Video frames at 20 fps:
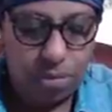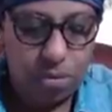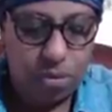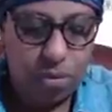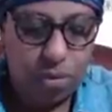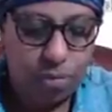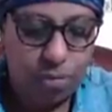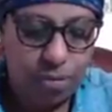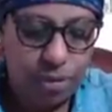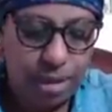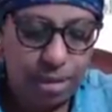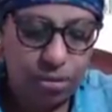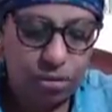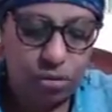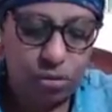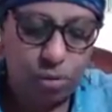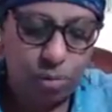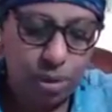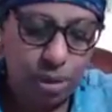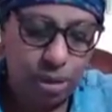oops, that's
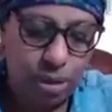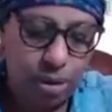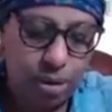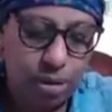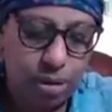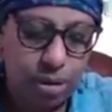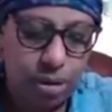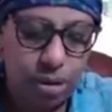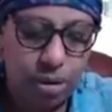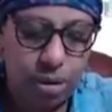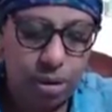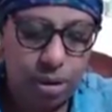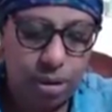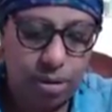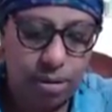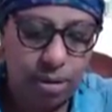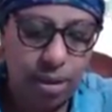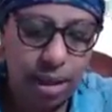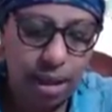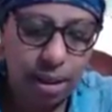too big. I
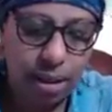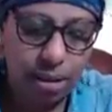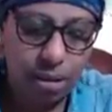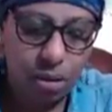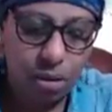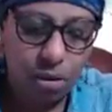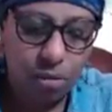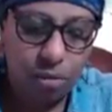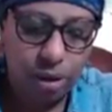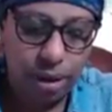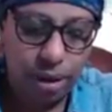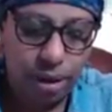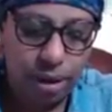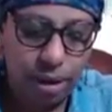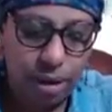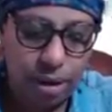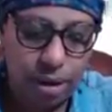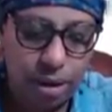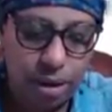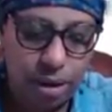can tell already.